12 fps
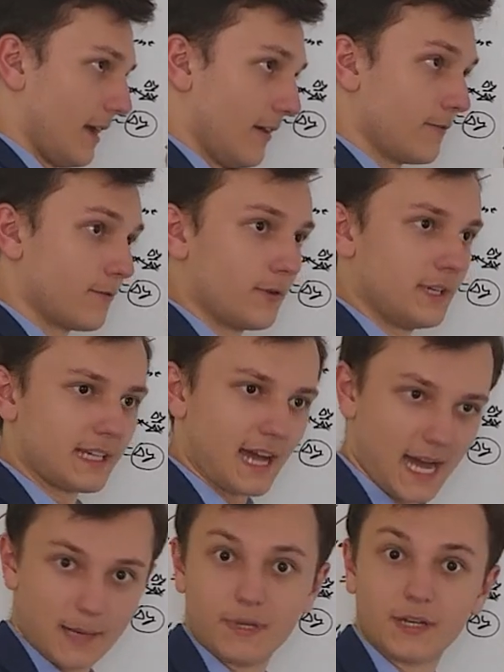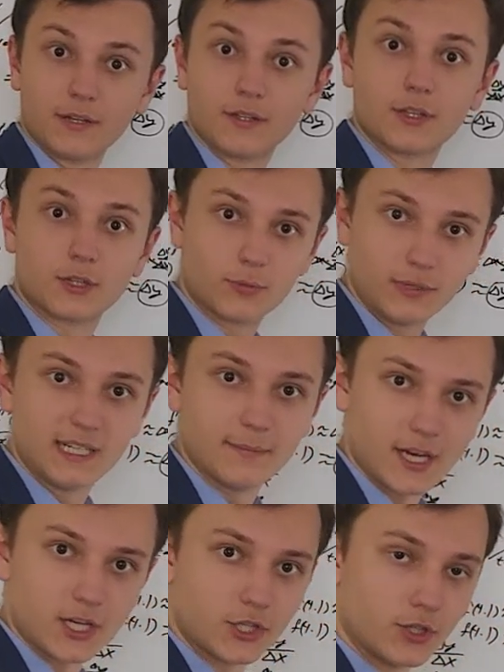Every common
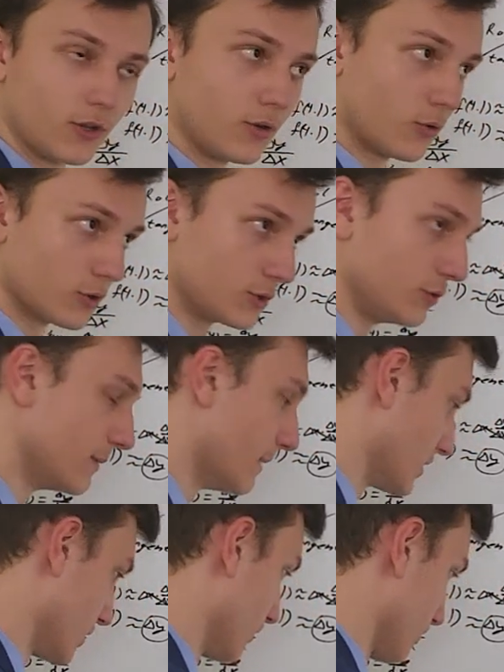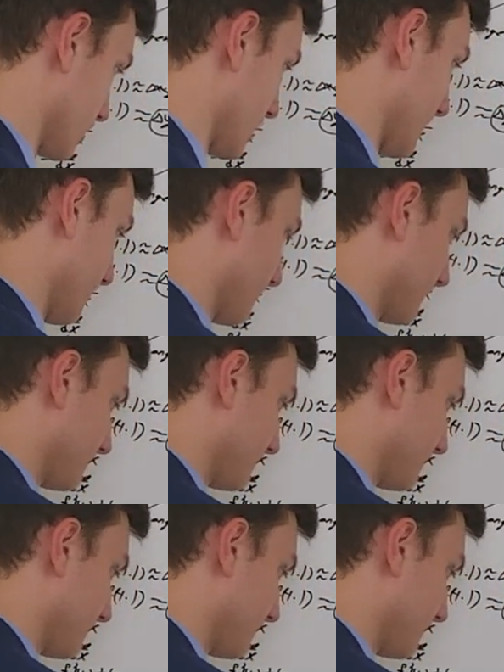three-dimensional or two-dimensional shape.